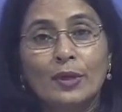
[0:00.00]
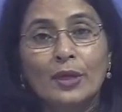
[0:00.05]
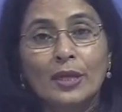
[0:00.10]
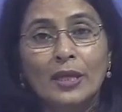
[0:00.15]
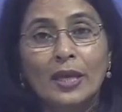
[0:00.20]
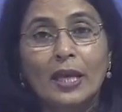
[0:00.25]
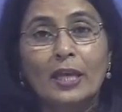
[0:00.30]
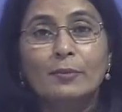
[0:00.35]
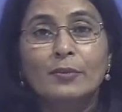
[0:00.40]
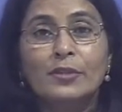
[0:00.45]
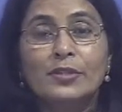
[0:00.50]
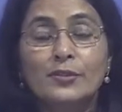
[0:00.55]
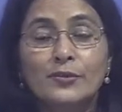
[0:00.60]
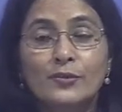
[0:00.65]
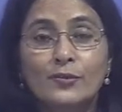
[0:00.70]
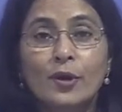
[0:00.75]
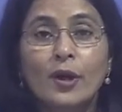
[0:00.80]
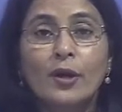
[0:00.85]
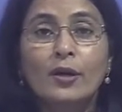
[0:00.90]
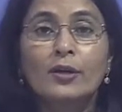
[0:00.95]
can be
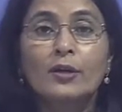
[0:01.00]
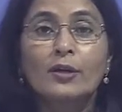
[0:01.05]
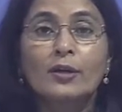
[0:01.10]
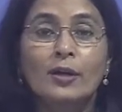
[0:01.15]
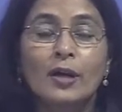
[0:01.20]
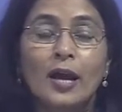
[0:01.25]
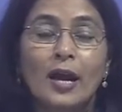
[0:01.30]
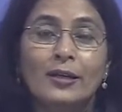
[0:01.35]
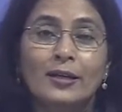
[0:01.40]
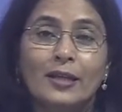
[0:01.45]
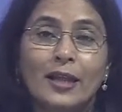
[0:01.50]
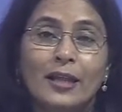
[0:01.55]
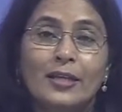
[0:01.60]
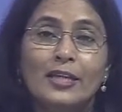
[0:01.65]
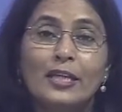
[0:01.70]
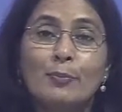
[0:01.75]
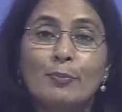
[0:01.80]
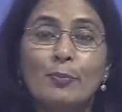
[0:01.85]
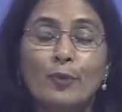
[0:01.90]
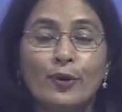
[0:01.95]
strung at
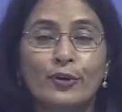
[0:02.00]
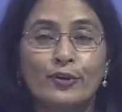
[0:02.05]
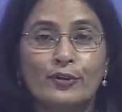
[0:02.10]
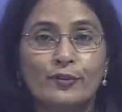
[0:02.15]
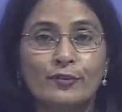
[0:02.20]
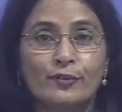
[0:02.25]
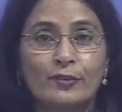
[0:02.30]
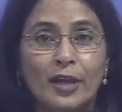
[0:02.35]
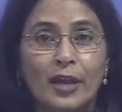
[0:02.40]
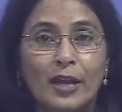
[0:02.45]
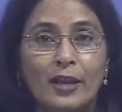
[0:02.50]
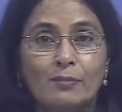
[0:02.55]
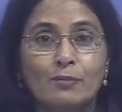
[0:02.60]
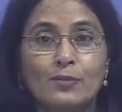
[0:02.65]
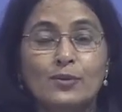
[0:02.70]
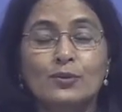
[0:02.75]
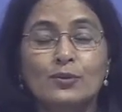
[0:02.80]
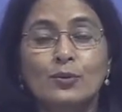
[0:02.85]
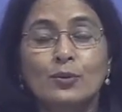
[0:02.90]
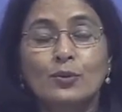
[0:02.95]
any point of time.
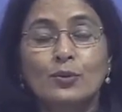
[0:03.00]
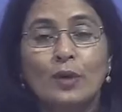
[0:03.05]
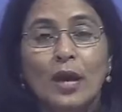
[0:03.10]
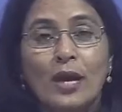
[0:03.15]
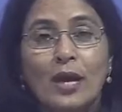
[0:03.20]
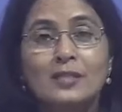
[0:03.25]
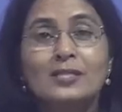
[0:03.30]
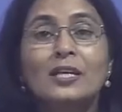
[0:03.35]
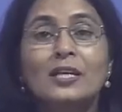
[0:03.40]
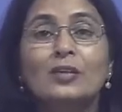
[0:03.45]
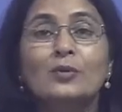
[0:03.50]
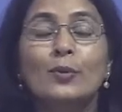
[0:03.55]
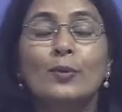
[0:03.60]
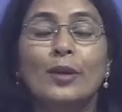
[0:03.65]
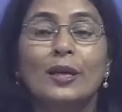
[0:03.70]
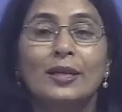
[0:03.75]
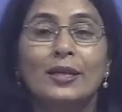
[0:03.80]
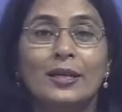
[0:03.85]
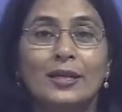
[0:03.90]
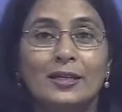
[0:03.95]
So as and
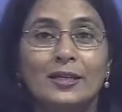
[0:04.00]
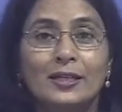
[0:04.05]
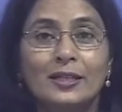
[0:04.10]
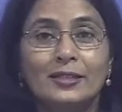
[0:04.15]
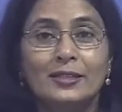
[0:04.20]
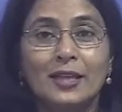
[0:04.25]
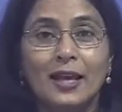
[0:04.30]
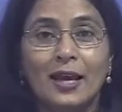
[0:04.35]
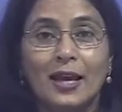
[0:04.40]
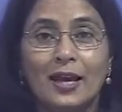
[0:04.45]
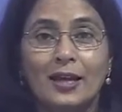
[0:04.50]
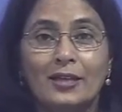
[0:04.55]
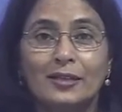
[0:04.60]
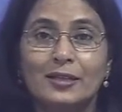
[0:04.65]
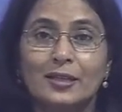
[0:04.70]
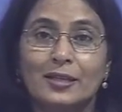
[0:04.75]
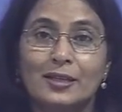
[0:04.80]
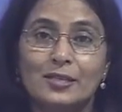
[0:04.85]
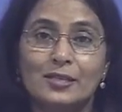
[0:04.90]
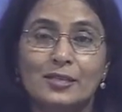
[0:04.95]
when ladies had
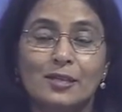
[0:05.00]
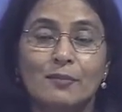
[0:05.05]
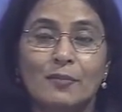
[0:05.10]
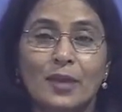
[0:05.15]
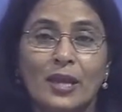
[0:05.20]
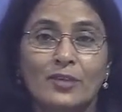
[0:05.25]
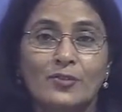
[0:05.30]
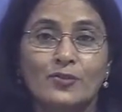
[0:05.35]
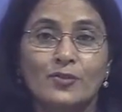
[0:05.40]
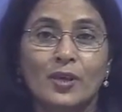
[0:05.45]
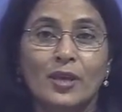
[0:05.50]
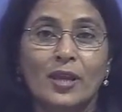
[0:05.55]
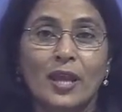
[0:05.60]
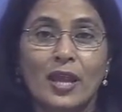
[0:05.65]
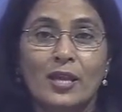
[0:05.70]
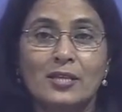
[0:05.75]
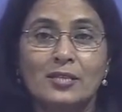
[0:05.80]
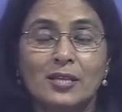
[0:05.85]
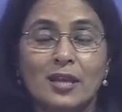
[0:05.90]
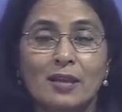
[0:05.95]
some extra
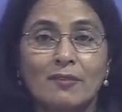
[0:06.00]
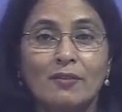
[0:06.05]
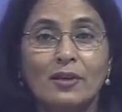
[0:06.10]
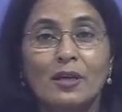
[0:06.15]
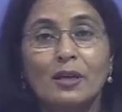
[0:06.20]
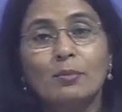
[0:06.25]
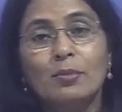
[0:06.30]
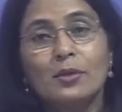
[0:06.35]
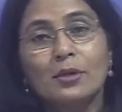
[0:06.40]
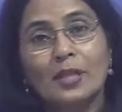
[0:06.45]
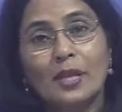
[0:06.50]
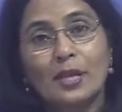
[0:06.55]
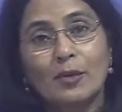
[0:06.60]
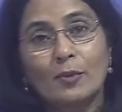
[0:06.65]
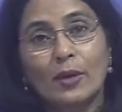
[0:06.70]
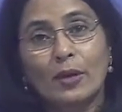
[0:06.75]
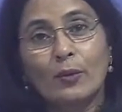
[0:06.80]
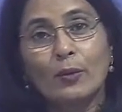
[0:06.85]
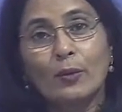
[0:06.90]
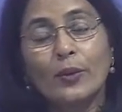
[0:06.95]
cash available, they
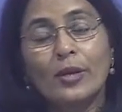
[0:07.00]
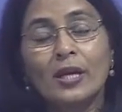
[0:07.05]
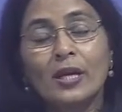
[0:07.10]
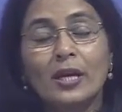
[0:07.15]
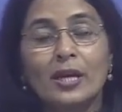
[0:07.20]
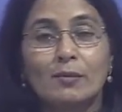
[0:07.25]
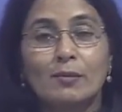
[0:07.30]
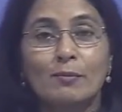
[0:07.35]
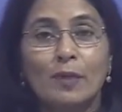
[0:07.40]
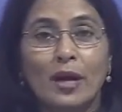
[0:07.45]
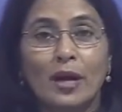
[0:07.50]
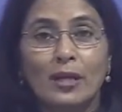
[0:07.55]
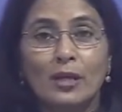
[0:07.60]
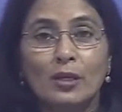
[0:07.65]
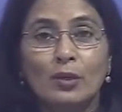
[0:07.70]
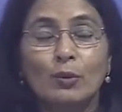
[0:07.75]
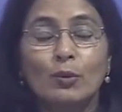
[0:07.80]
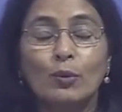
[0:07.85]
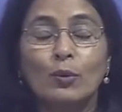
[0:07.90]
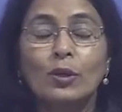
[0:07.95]
were going and
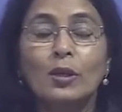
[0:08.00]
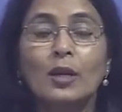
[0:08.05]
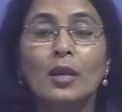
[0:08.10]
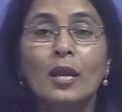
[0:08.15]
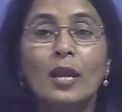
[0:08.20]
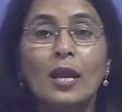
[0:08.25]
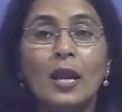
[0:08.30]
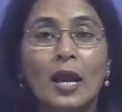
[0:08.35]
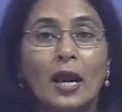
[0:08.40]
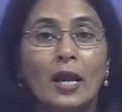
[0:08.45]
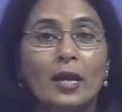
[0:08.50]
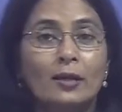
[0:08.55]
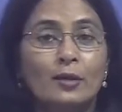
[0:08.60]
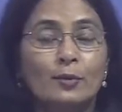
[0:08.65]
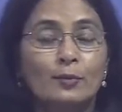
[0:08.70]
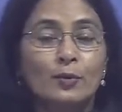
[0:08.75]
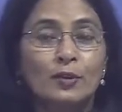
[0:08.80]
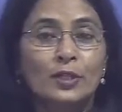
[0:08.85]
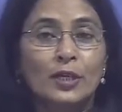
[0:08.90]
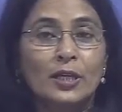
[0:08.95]
buying gold
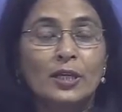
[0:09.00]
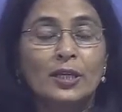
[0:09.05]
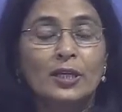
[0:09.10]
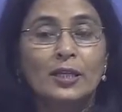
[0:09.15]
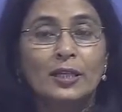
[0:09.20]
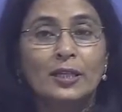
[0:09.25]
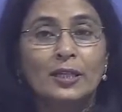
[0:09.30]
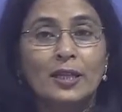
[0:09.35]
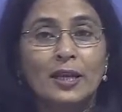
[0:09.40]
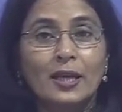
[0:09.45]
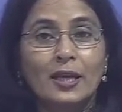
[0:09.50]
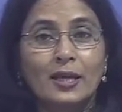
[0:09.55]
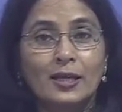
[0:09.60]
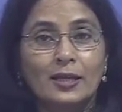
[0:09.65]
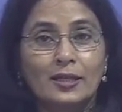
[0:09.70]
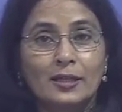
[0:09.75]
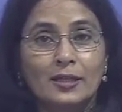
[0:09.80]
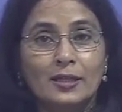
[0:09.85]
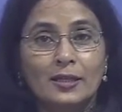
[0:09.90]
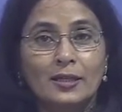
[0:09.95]
and putting it in their
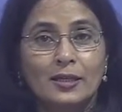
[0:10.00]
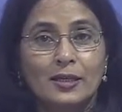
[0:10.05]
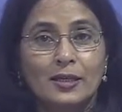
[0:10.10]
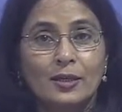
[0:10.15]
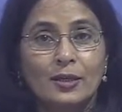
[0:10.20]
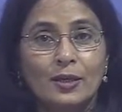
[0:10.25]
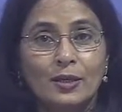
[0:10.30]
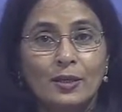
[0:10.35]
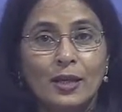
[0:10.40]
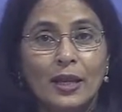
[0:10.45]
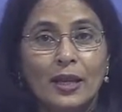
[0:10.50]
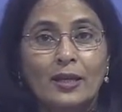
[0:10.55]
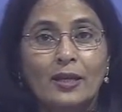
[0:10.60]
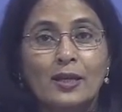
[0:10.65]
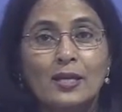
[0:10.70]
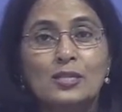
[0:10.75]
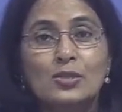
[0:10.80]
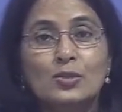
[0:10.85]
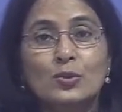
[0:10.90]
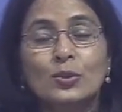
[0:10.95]

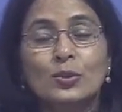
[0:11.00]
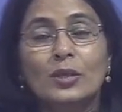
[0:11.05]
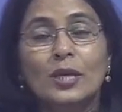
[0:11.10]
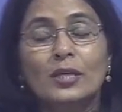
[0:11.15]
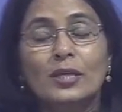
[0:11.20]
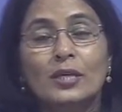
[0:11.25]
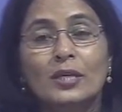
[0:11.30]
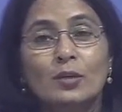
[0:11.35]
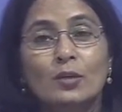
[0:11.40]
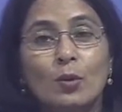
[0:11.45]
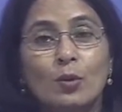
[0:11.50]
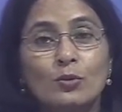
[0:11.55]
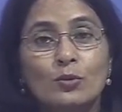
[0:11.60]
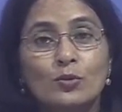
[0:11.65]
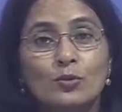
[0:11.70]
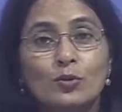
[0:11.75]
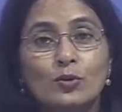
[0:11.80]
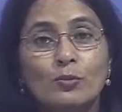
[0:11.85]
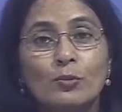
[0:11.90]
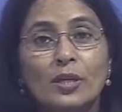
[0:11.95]
necklace, so that it
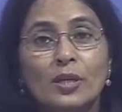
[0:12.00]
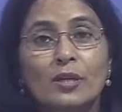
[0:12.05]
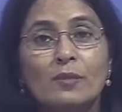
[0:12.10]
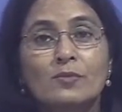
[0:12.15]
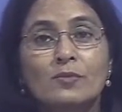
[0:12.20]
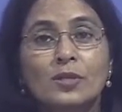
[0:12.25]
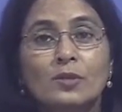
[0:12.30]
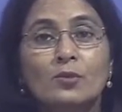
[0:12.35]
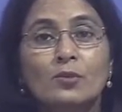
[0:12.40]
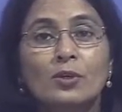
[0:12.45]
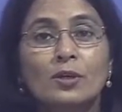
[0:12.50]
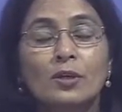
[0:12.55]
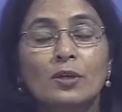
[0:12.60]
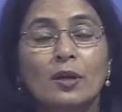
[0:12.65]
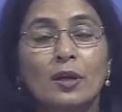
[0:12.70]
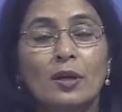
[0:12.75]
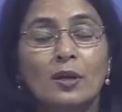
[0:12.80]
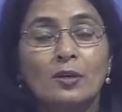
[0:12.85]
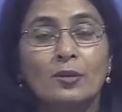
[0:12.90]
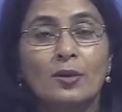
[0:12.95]
also becomes
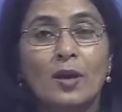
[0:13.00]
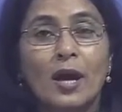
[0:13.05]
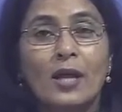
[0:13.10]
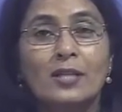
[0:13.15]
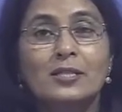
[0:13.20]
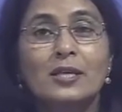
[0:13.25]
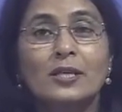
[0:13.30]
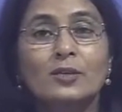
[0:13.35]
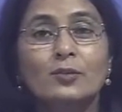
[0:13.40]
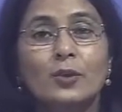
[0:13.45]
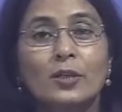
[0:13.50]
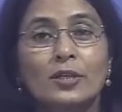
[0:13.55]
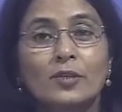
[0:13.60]
as and when